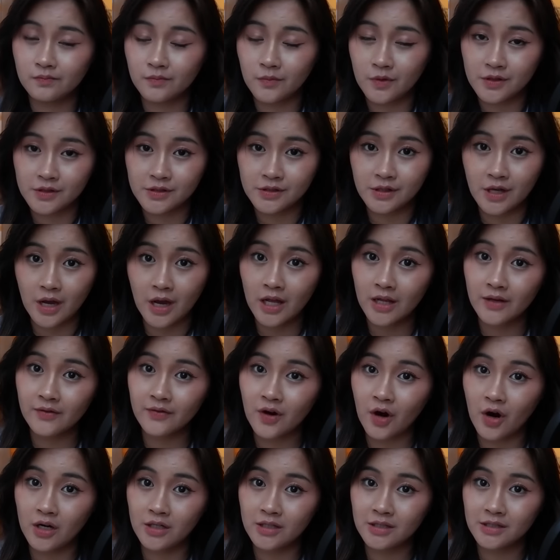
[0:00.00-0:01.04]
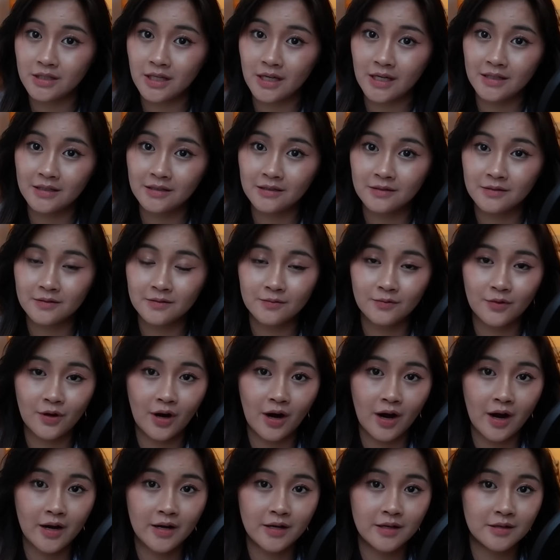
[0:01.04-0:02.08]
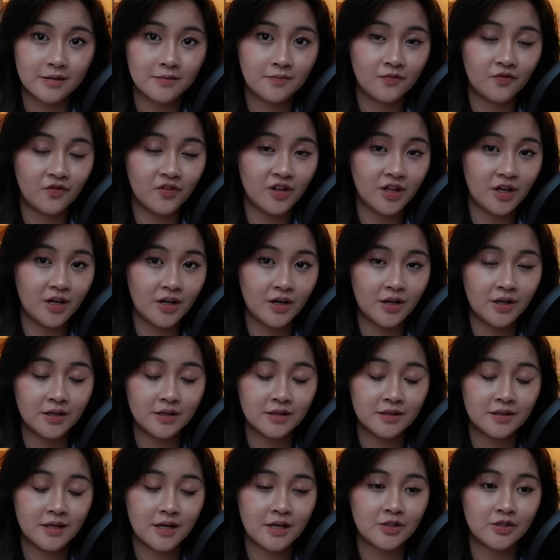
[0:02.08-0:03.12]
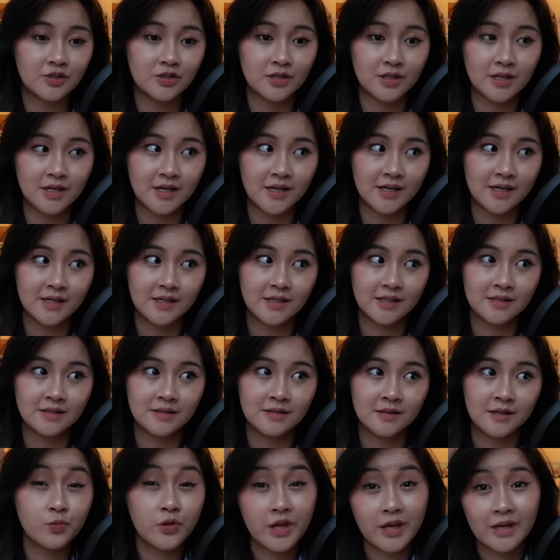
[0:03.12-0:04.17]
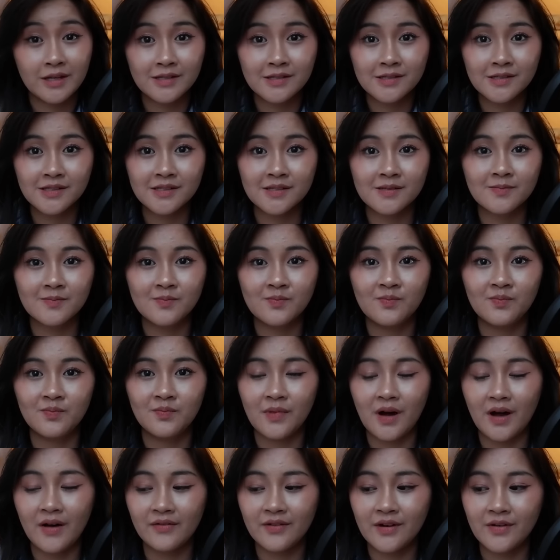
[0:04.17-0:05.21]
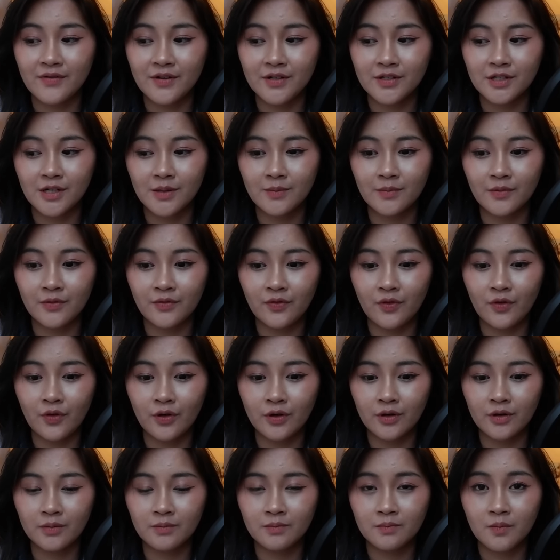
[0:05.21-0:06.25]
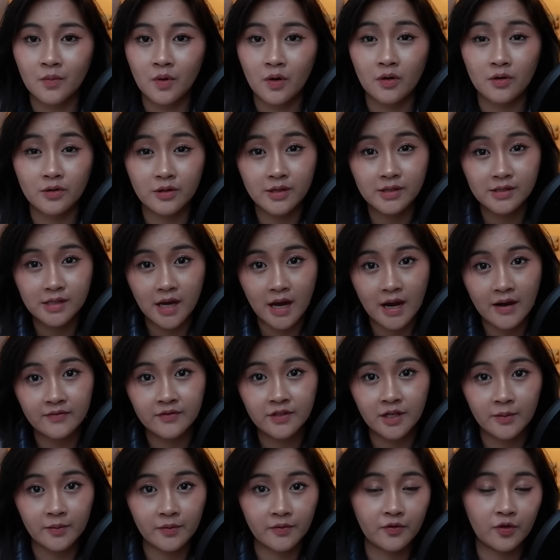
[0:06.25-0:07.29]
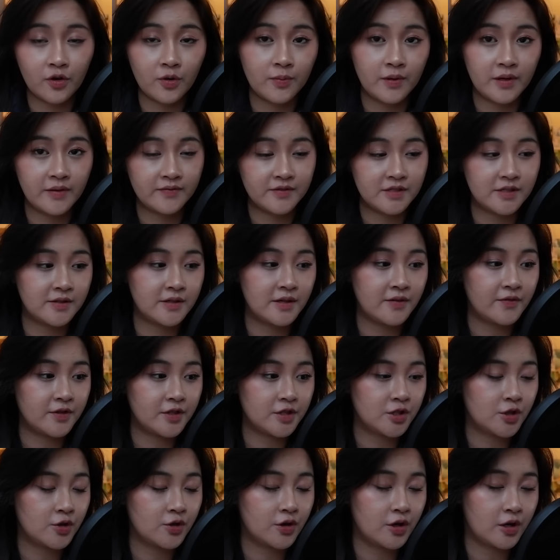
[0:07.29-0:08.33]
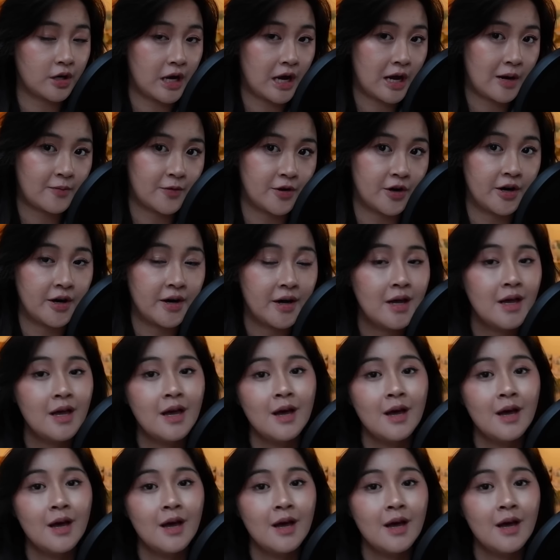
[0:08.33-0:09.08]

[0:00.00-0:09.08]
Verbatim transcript: this style of content where I vlog and try things I've never done before or things I have done before but I've just never shown on camera.